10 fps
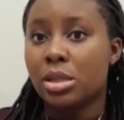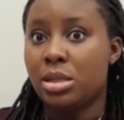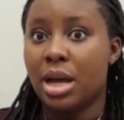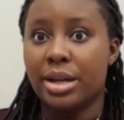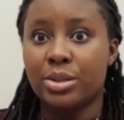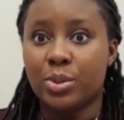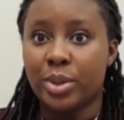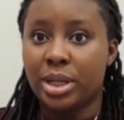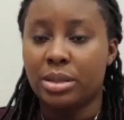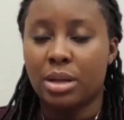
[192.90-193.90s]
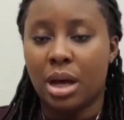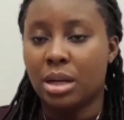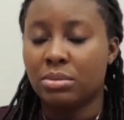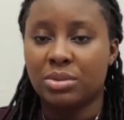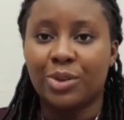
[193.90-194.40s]
they are doing,
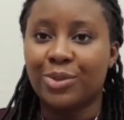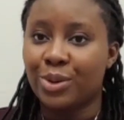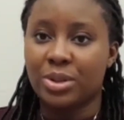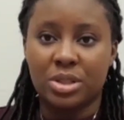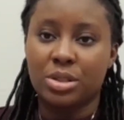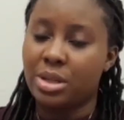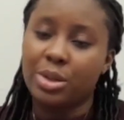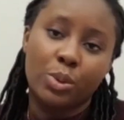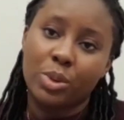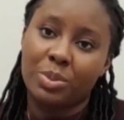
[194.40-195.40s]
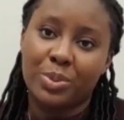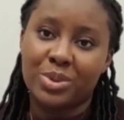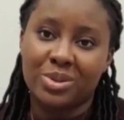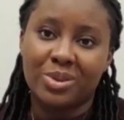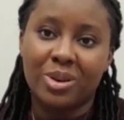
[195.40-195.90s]
and of course they don't want people
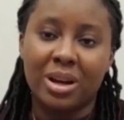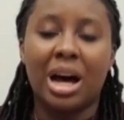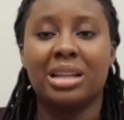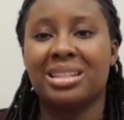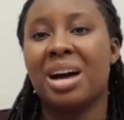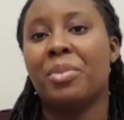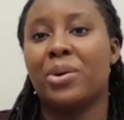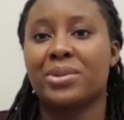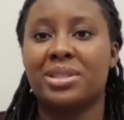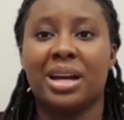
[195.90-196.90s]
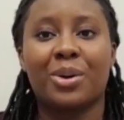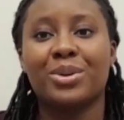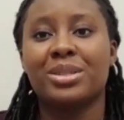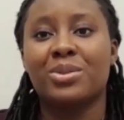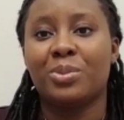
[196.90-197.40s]
to know the amount they are
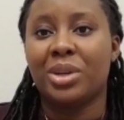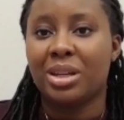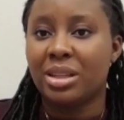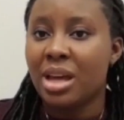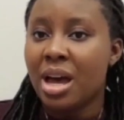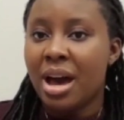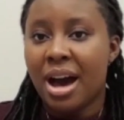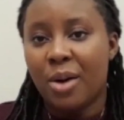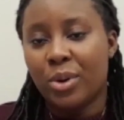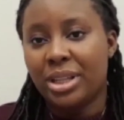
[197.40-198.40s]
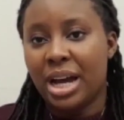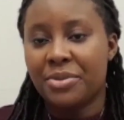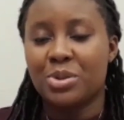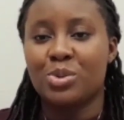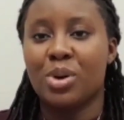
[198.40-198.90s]
consuming and what they
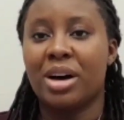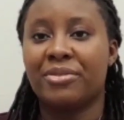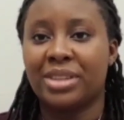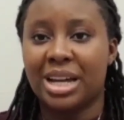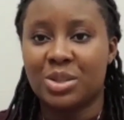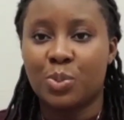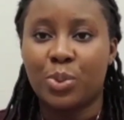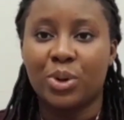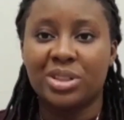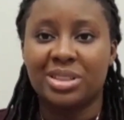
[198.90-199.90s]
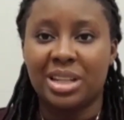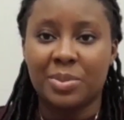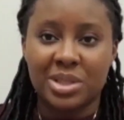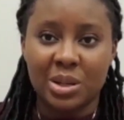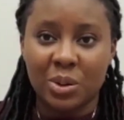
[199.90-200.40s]
have to do after to purge
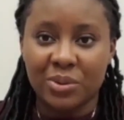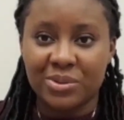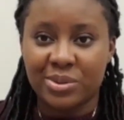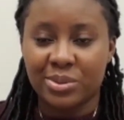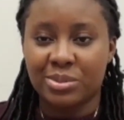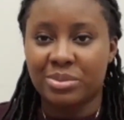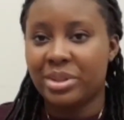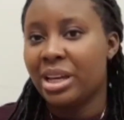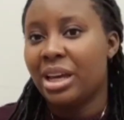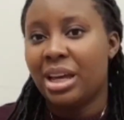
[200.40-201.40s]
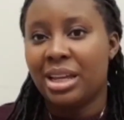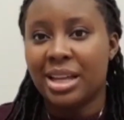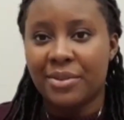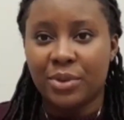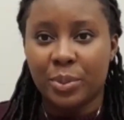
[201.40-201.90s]
themselves, to
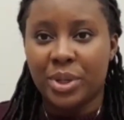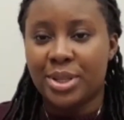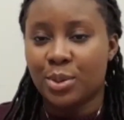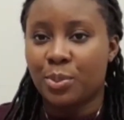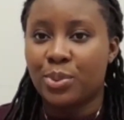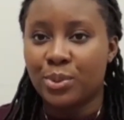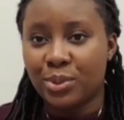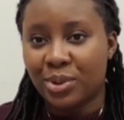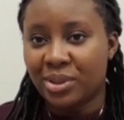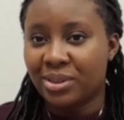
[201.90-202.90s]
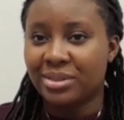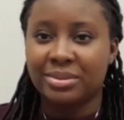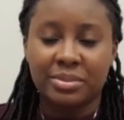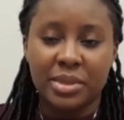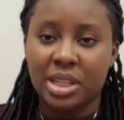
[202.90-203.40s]
either vomit or poo.
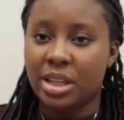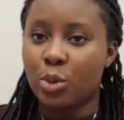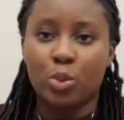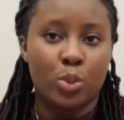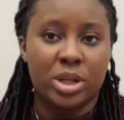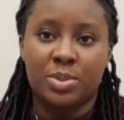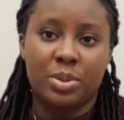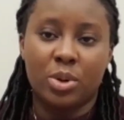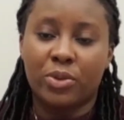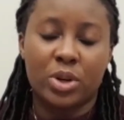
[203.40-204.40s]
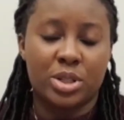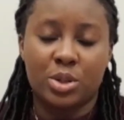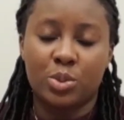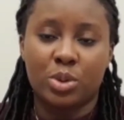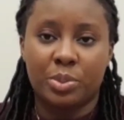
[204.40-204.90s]
They won't want, of course
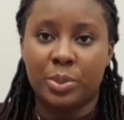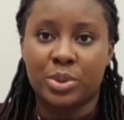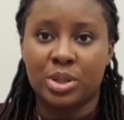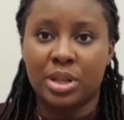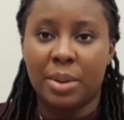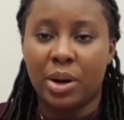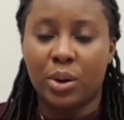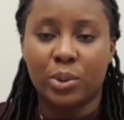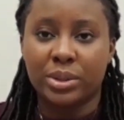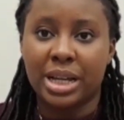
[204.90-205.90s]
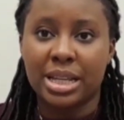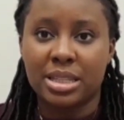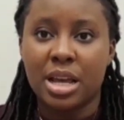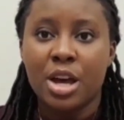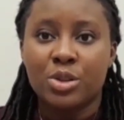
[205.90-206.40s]
you won't want people to know about all
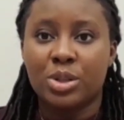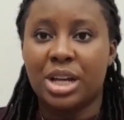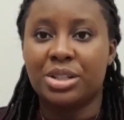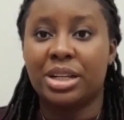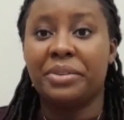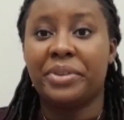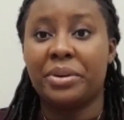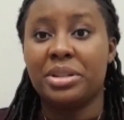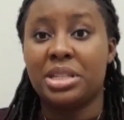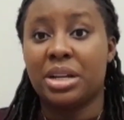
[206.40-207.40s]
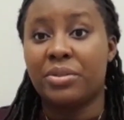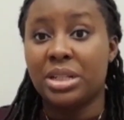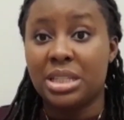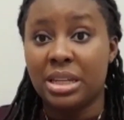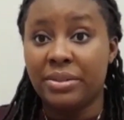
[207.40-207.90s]
that, so they're usually very
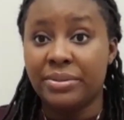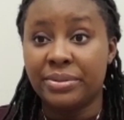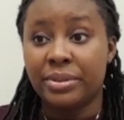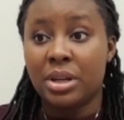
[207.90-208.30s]
secretive